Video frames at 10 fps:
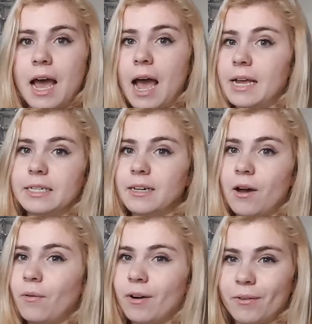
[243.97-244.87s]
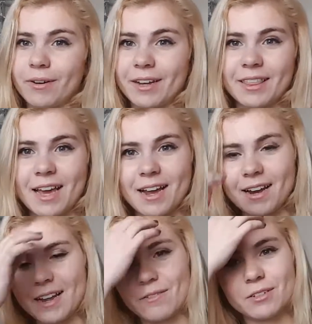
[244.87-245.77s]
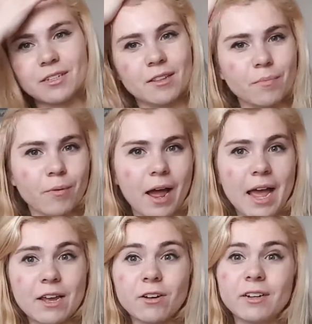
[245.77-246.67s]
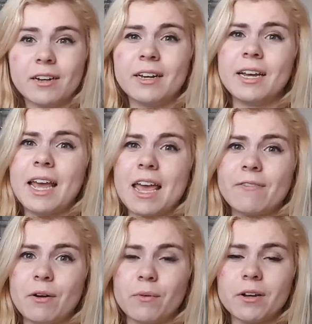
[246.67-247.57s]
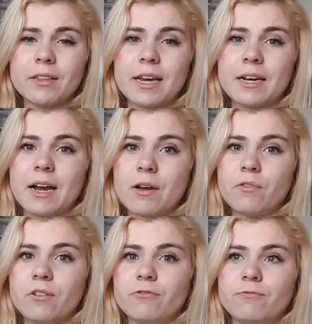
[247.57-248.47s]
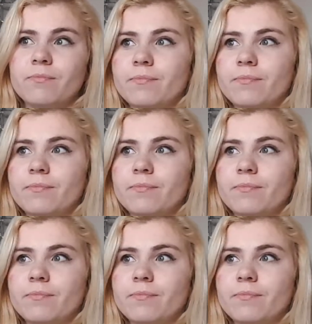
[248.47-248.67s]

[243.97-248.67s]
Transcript: I did not want to work there. It was to the point I could, if I worked there, I would have